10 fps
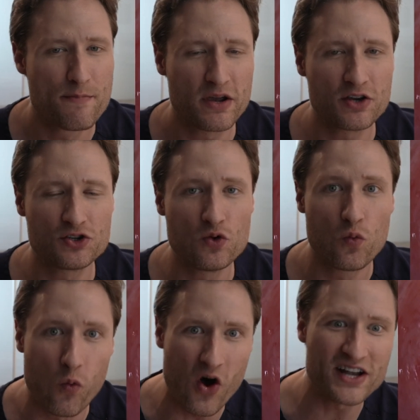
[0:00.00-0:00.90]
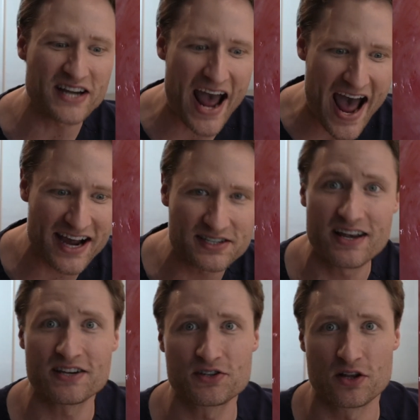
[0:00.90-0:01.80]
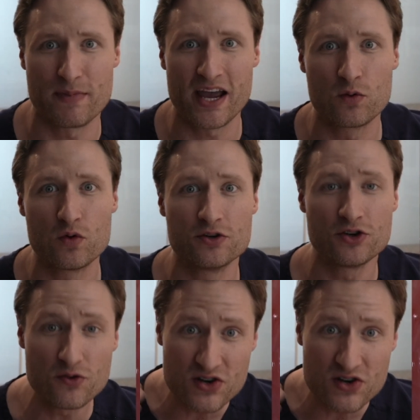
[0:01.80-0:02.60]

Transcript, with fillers: because you want access to the main wound.